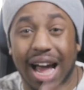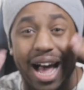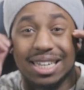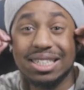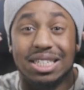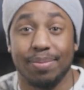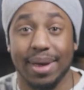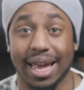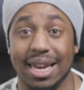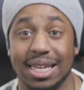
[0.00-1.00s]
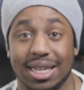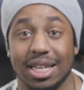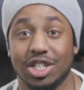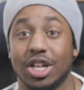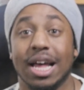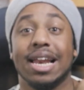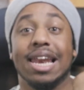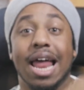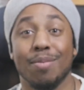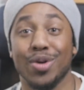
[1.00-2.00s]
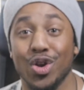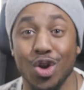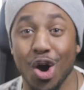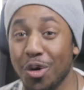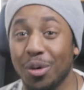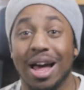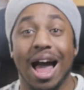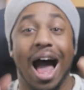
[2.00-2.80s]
guys, this doesn't make any sense. Let me know.